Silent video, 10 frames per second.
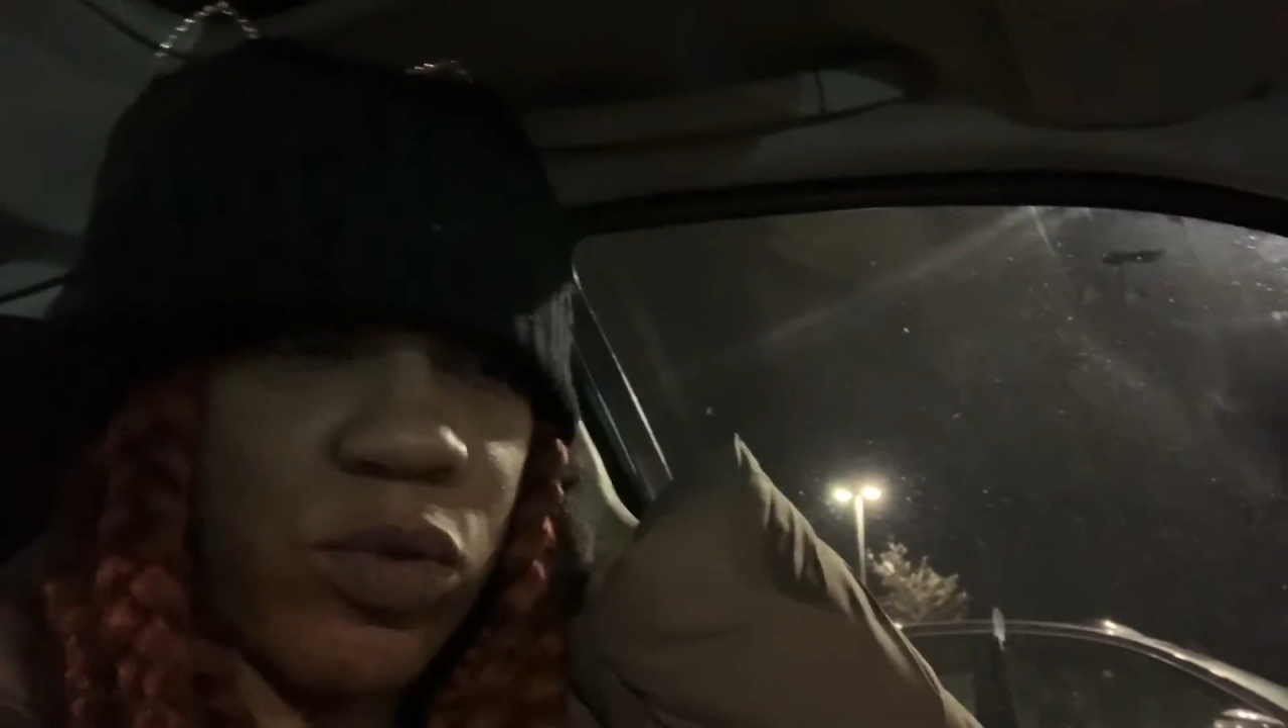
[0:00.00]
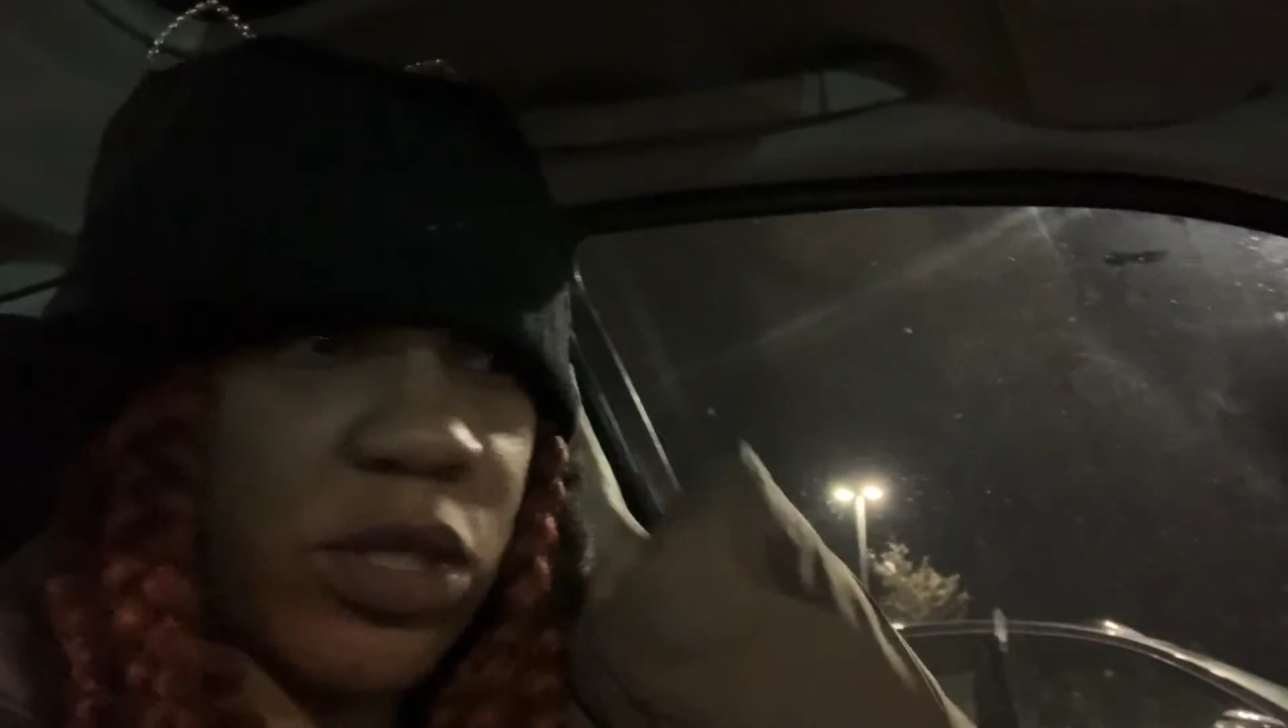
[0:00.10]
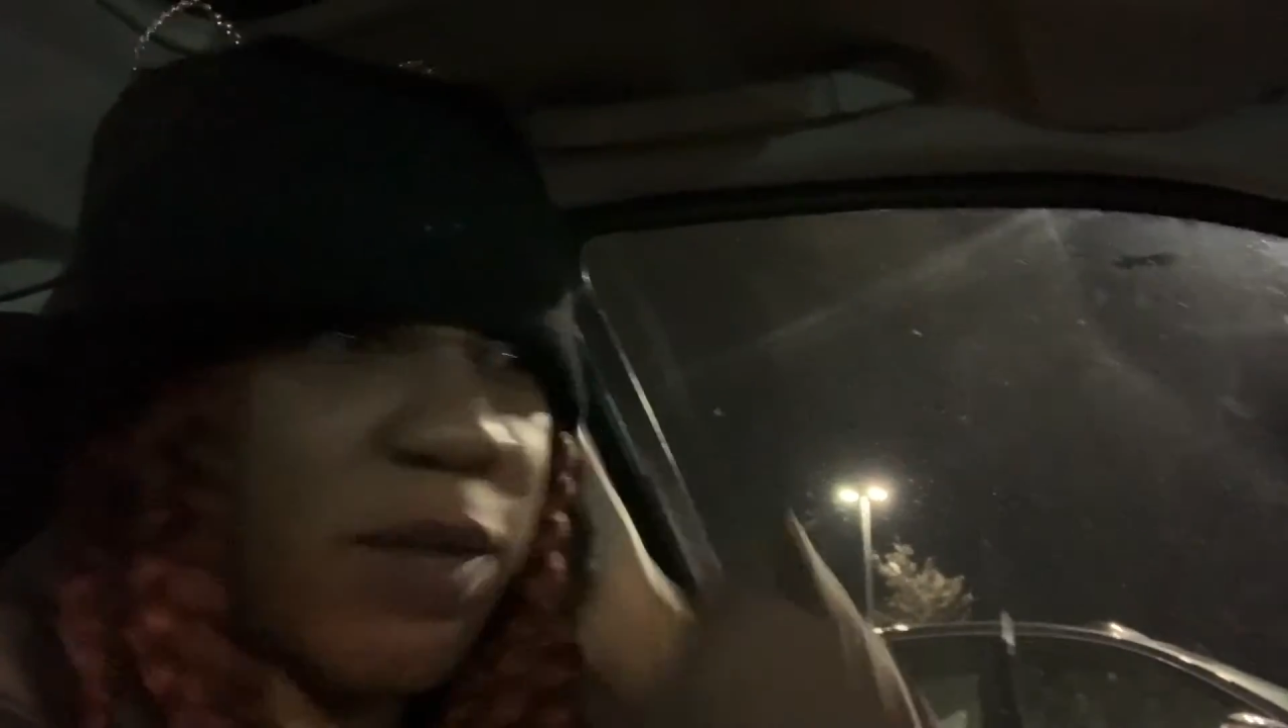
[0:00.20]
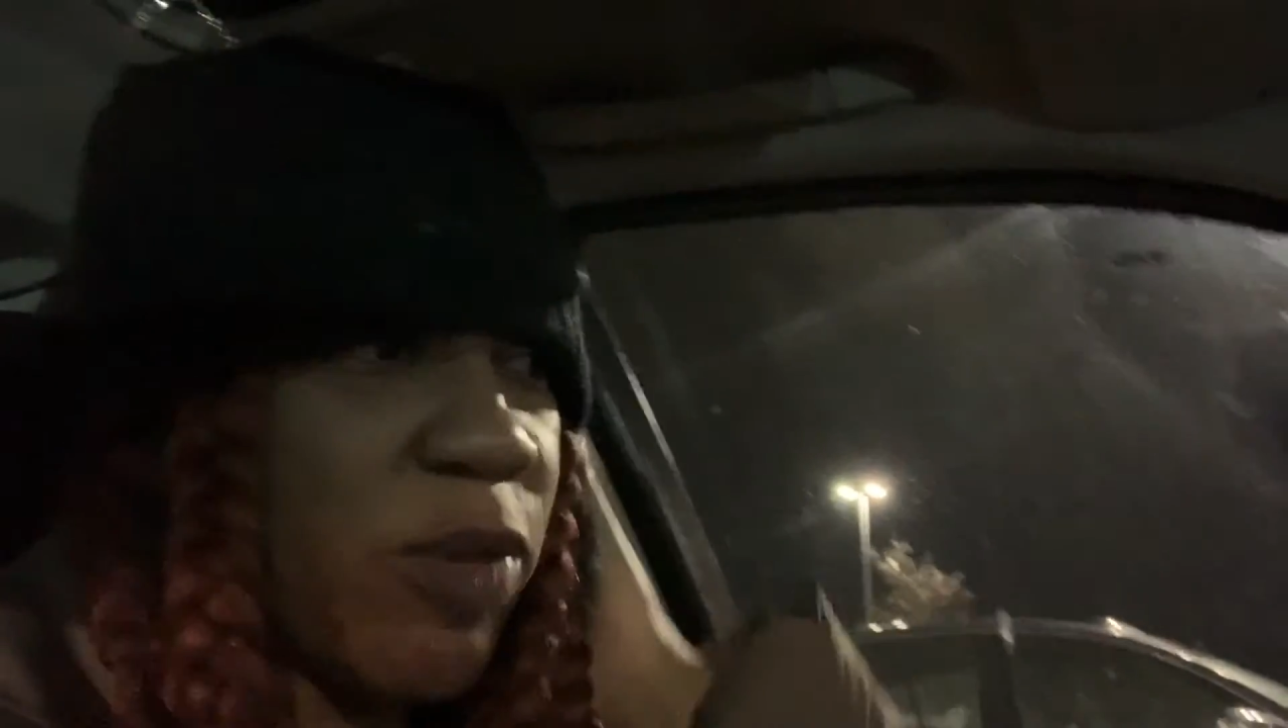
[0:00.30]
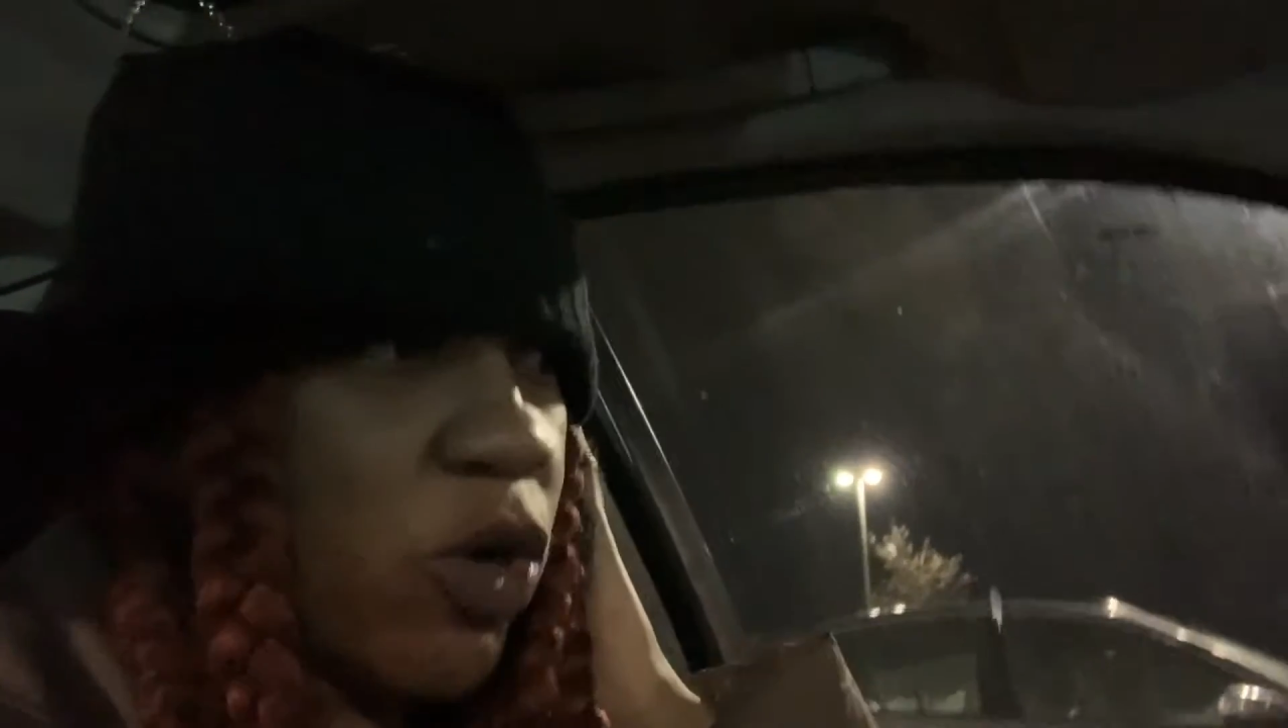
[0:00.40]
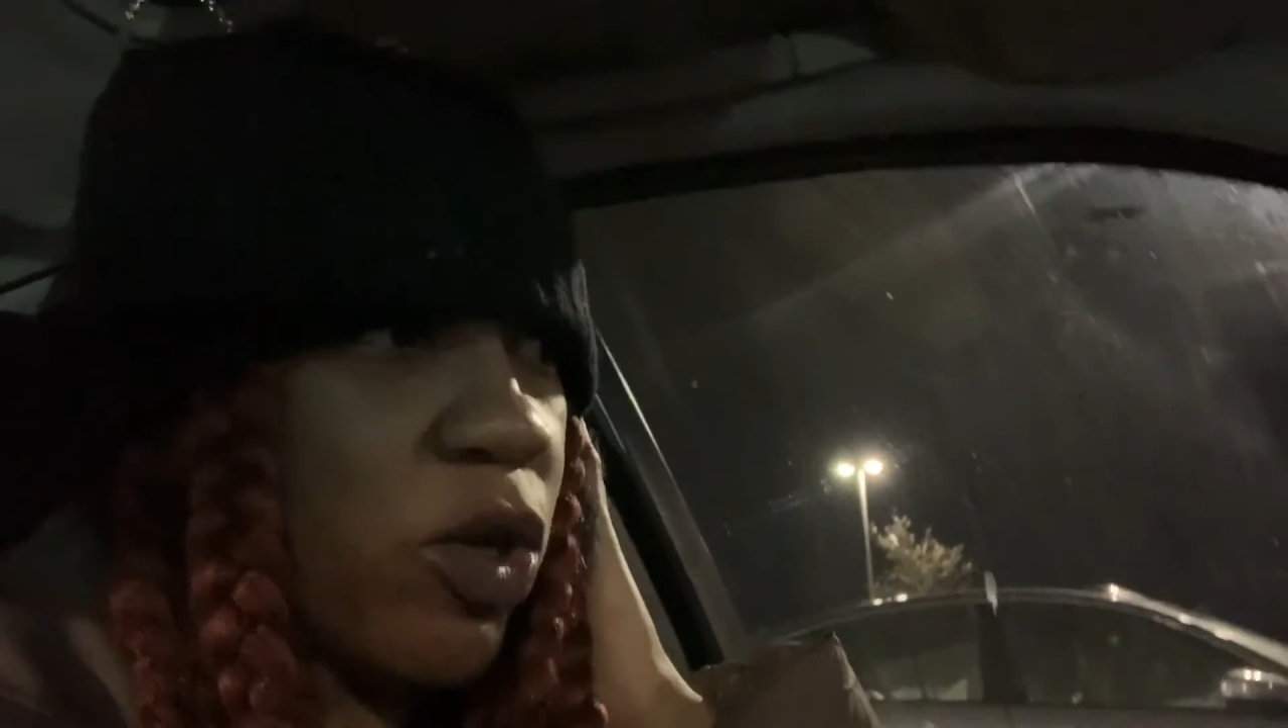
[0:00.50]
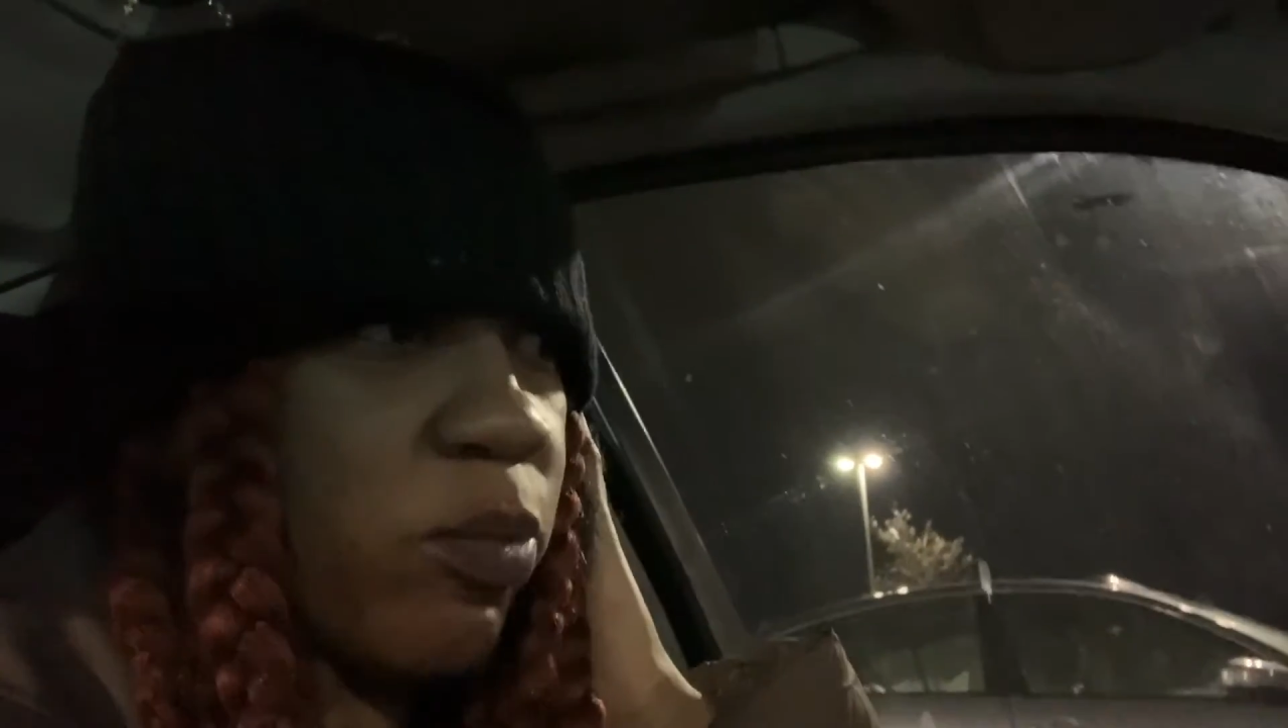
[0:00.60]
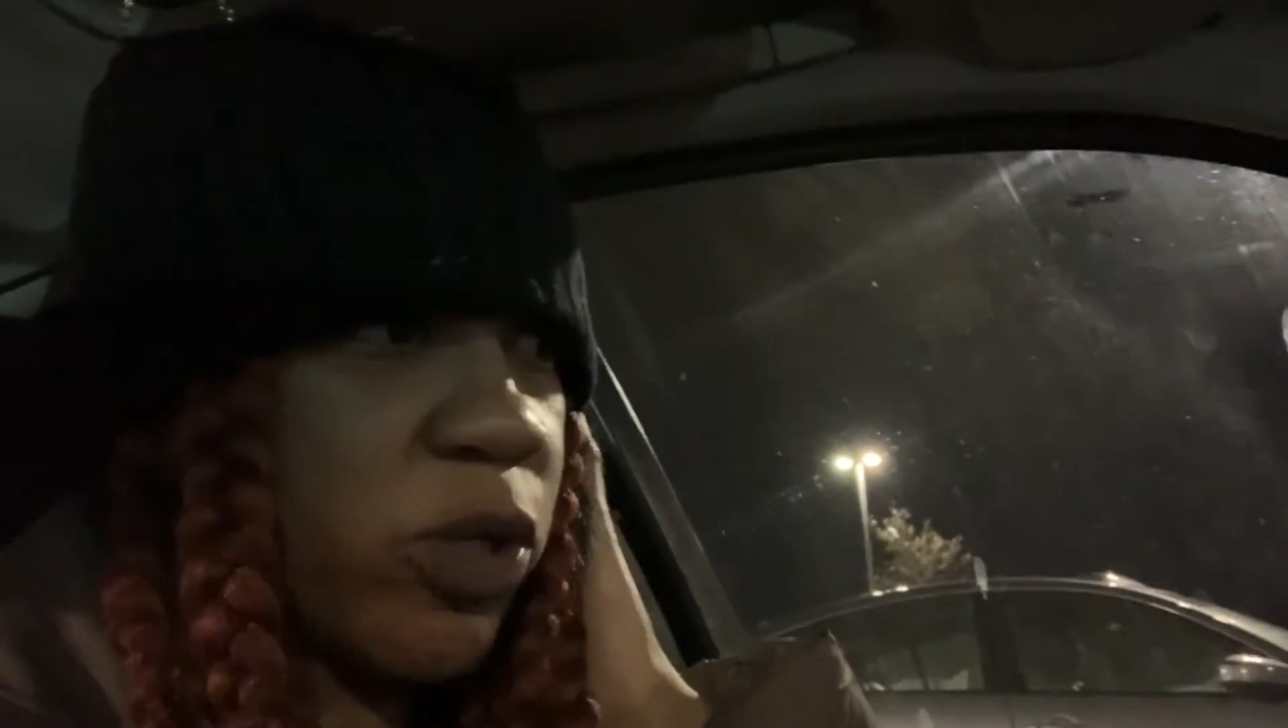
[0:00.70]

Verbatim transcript: let me call the